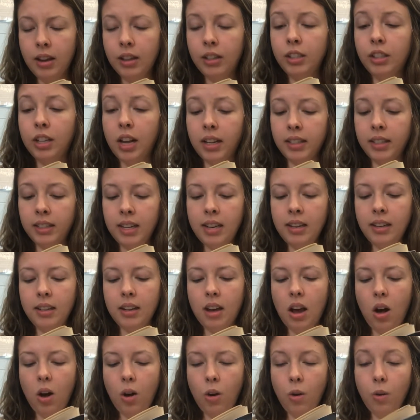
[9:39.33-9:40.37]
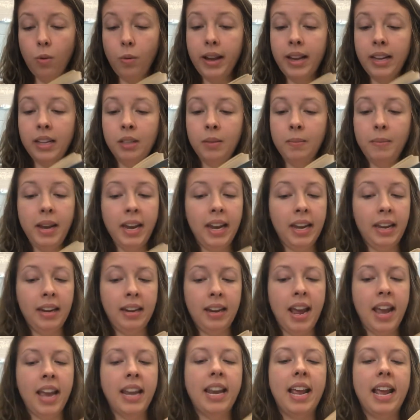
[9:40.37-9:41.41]
doesn't always mean
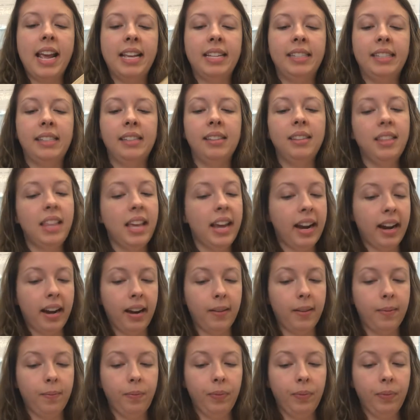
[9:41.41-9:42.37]
it isn't there.